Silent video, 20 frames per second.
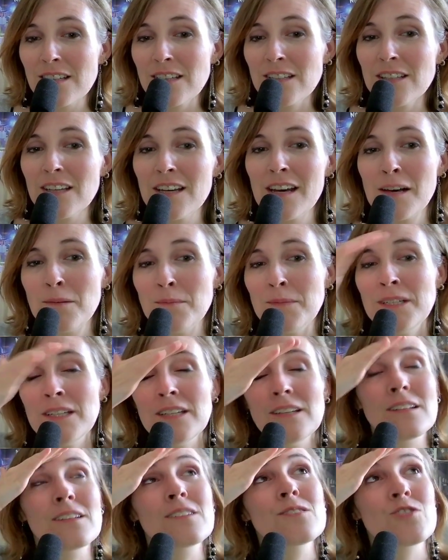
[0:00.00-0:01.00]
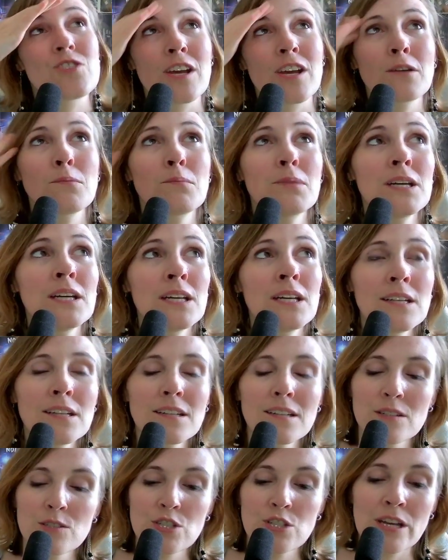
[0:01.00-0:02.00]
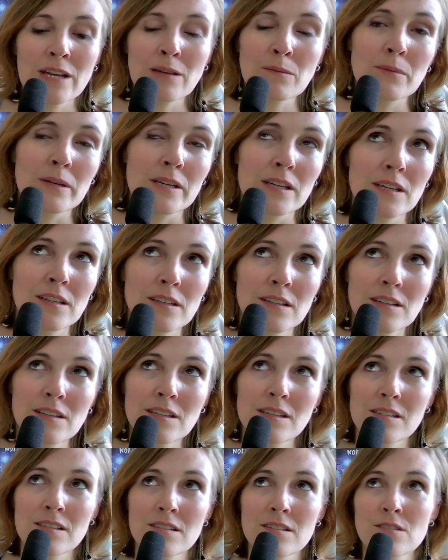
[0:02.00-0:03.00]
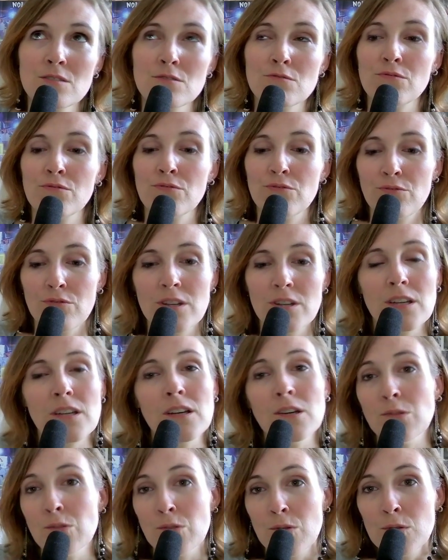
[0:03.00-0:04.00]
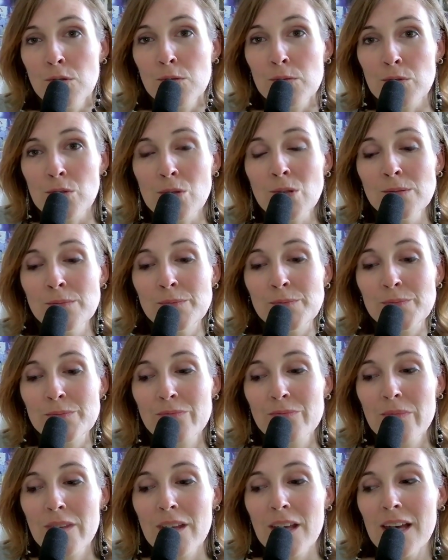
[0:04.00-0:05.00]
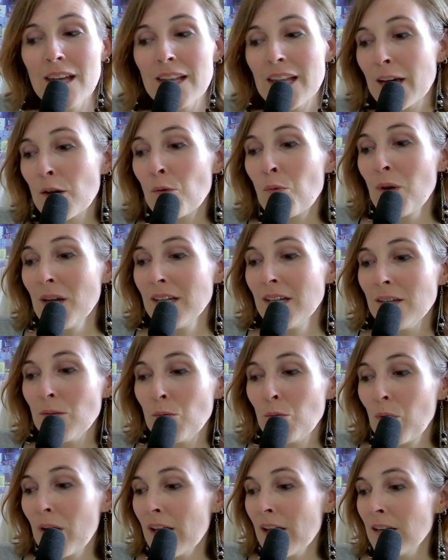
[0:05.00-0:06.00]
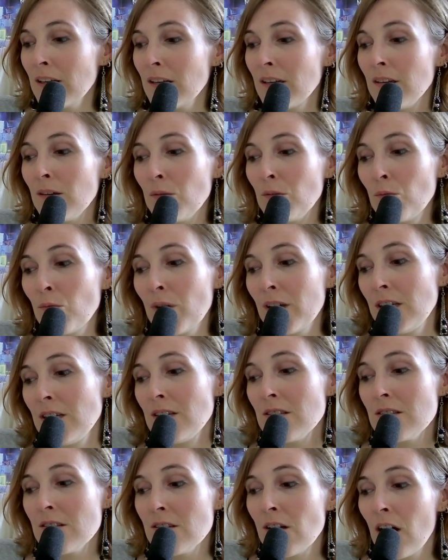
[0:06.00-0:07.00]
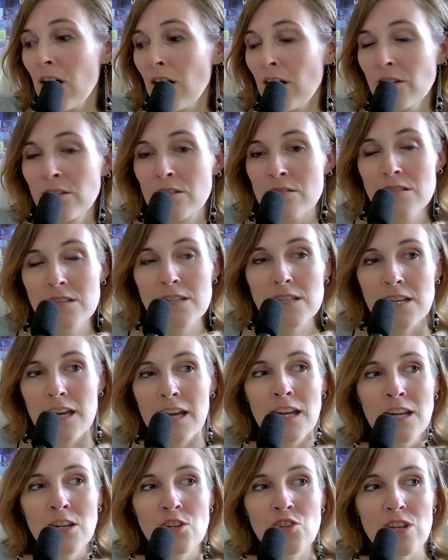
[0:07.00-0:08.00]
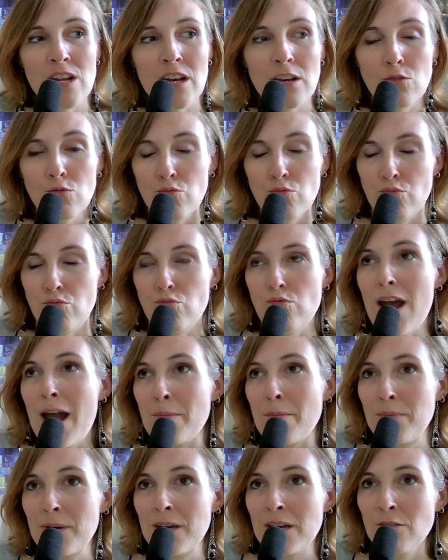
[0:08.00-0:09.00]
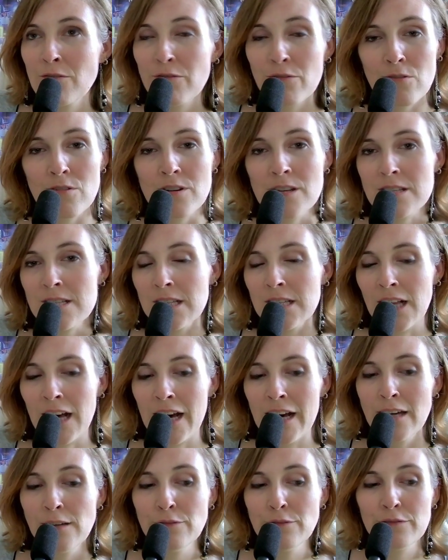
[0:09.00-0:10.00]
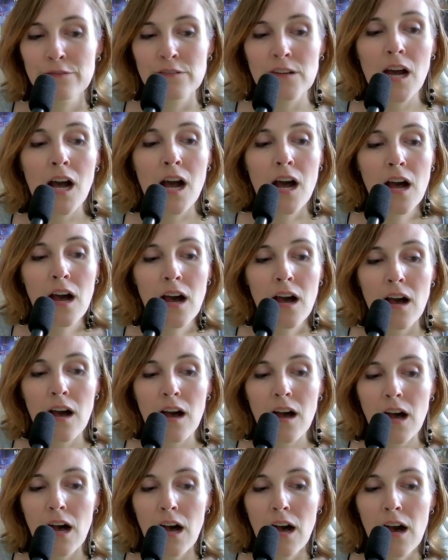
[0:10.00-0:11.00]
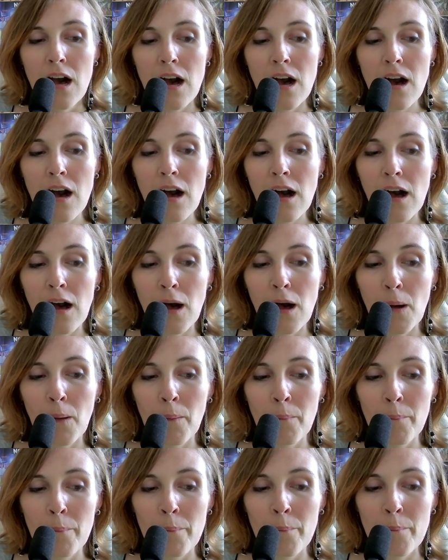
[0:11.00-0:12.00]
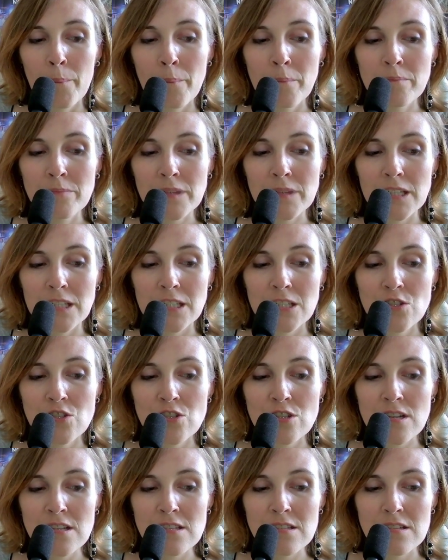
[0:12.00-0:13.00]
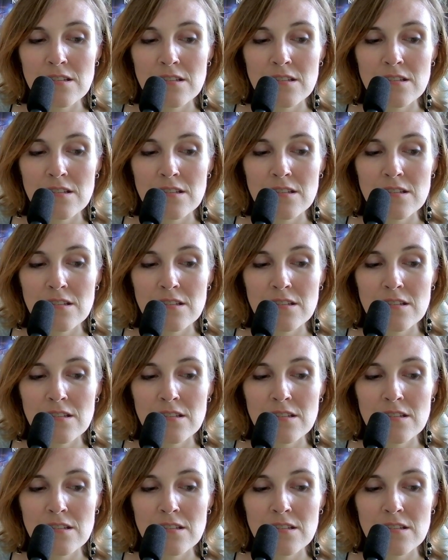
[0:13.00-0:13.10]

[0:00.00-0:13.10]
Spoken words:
Changbin is freaking adorable. Like when he's not on a stage like rapping for his life, he's just